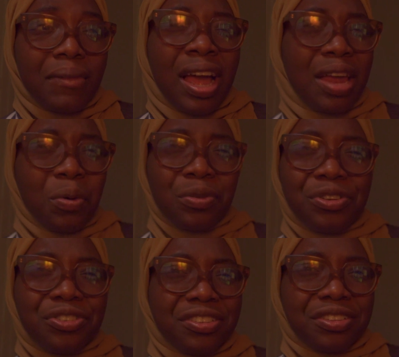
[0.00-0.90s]
And also
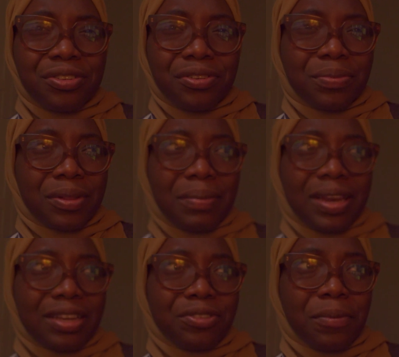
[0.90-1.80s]
he just discussed with
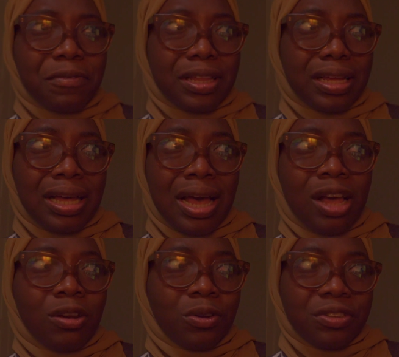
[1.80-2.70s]
me some of the
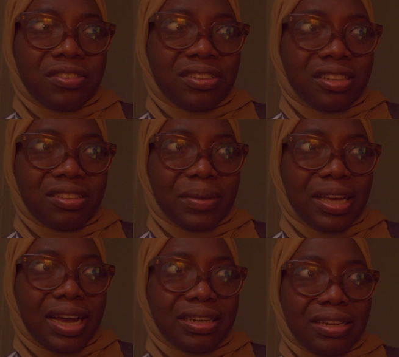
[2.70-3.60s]
logistics
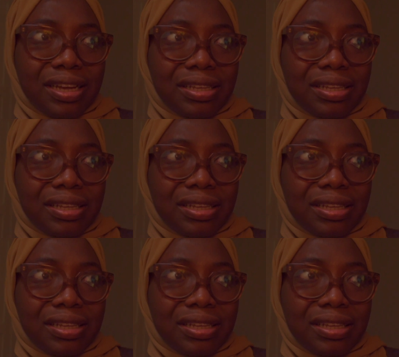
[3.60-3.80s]
behind